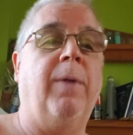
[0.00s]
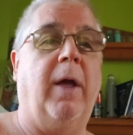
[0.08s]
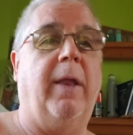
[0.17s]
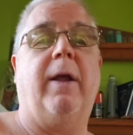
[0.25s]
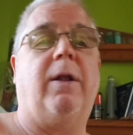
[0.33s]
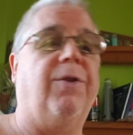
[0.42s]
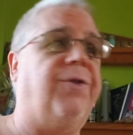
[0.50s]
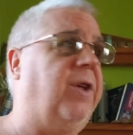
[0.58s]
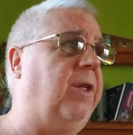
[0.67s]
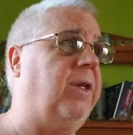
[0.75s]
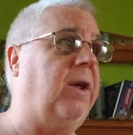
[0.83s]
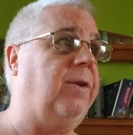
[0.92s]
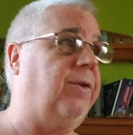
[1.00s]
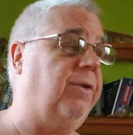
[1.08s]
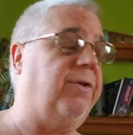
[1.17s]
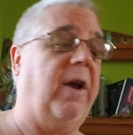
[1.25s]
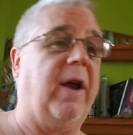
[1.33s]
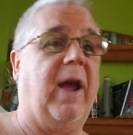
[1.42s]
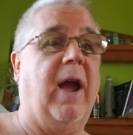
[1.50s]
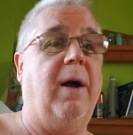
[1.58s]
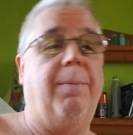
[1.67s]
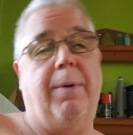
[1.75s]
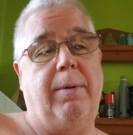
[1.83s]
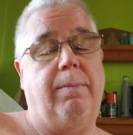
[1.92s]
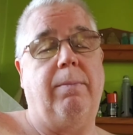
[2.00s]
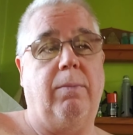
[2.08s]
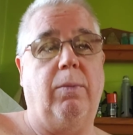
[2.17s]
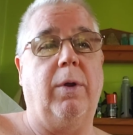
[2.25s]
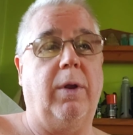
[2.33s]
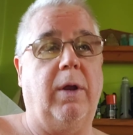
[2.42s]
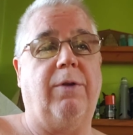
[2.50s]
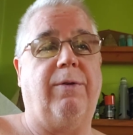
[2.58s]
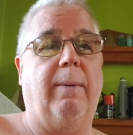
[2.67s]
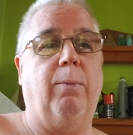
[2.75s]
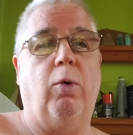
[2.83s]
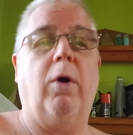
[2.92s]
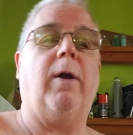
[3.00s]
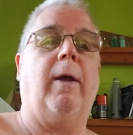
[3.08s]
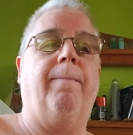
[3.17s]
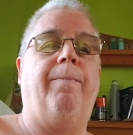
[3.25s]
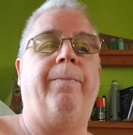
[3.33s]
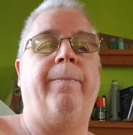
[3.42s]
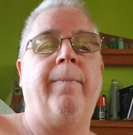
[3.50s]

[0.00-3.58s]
I like to see things and check out, but really it's I'm walking.